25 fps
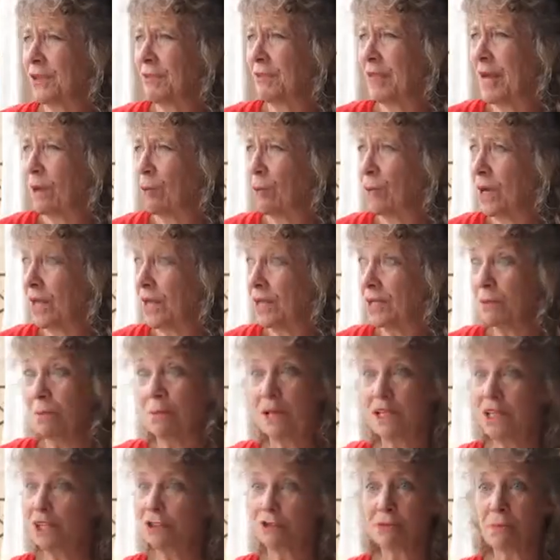done that well had
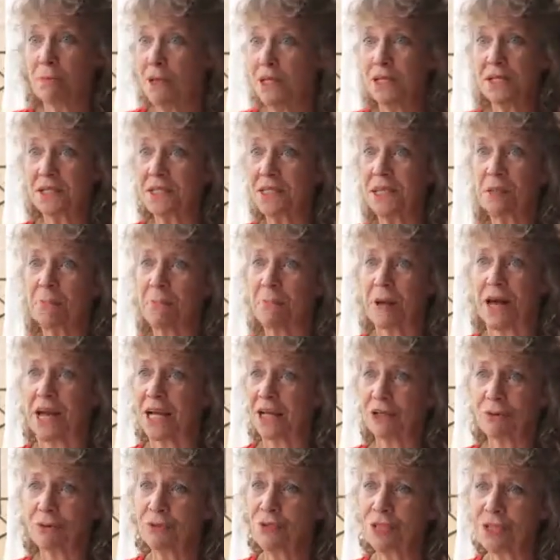made a tremendous
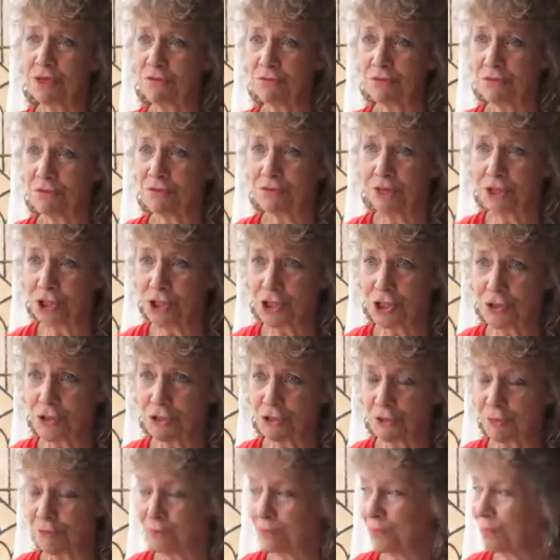impact on several of the
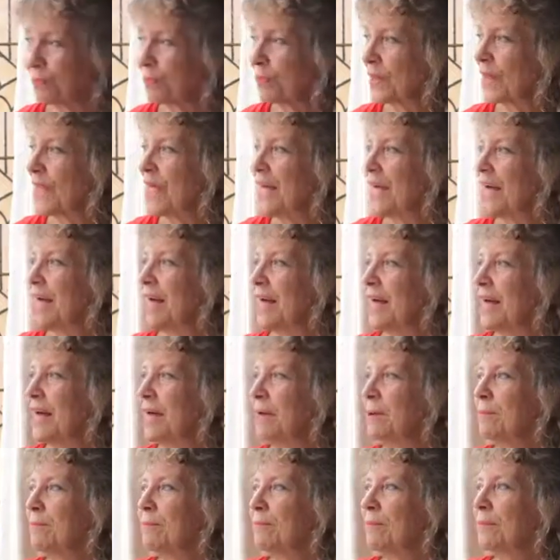children.
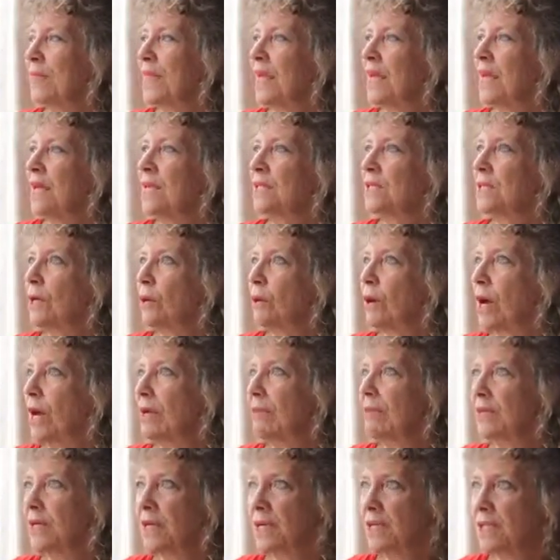So I
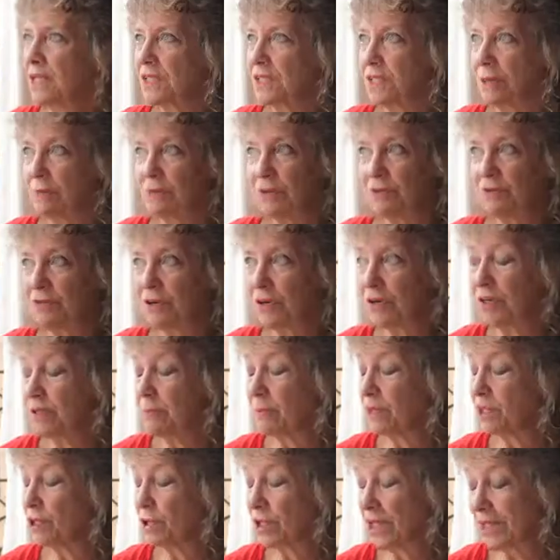think it's something very
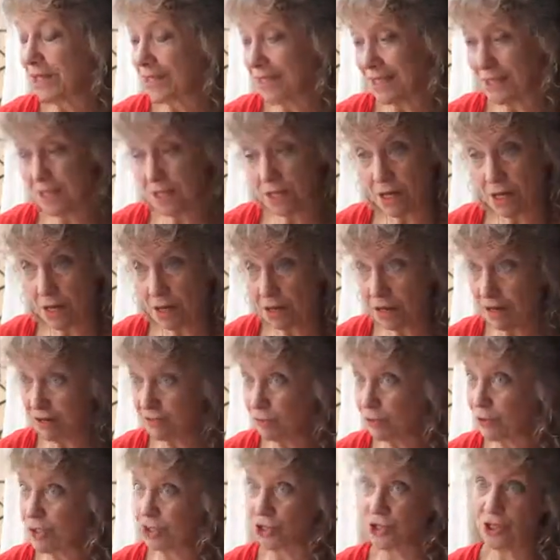special. It is
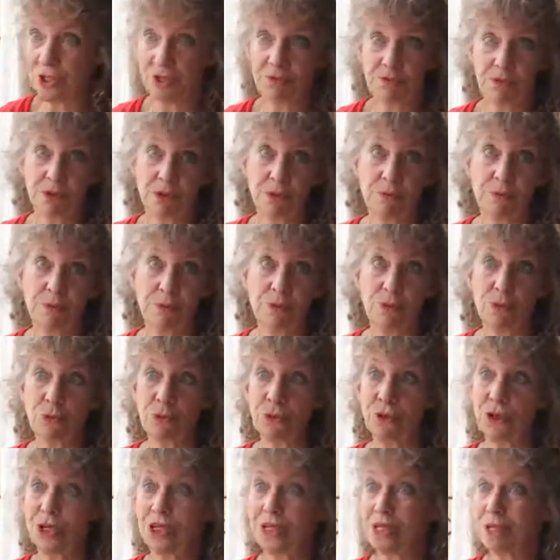live, which is very
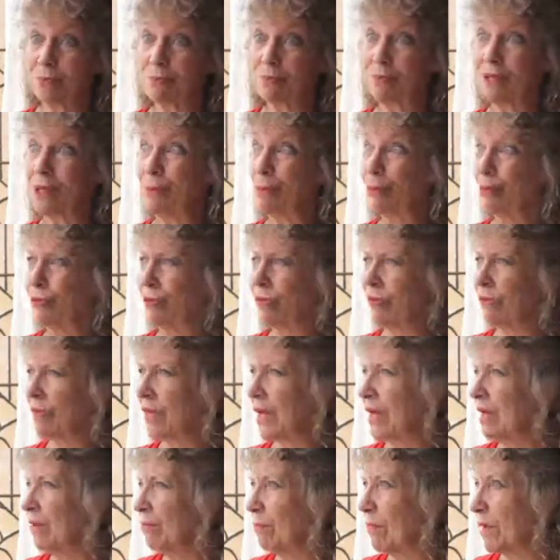important. It's people that
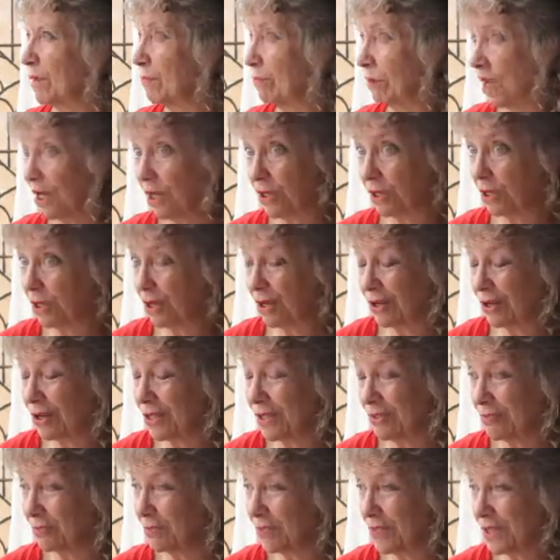they may
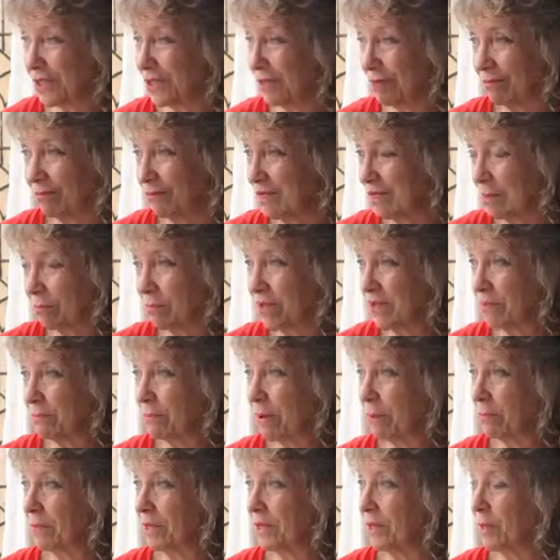recognise from seeing somebody's
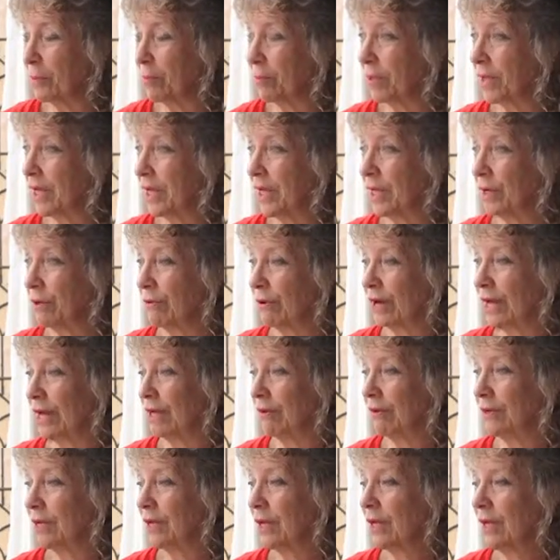mummy in the
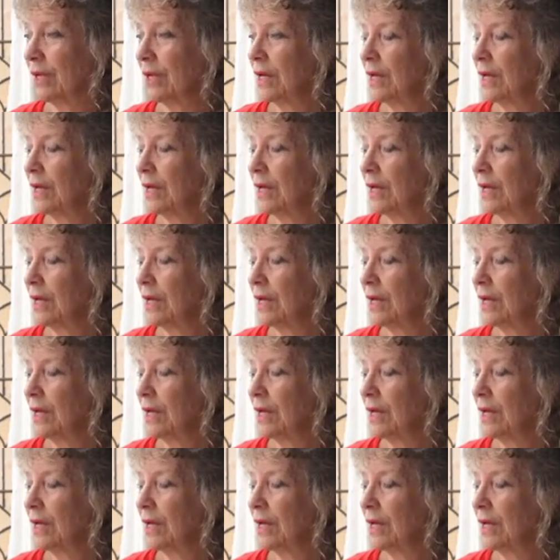playground.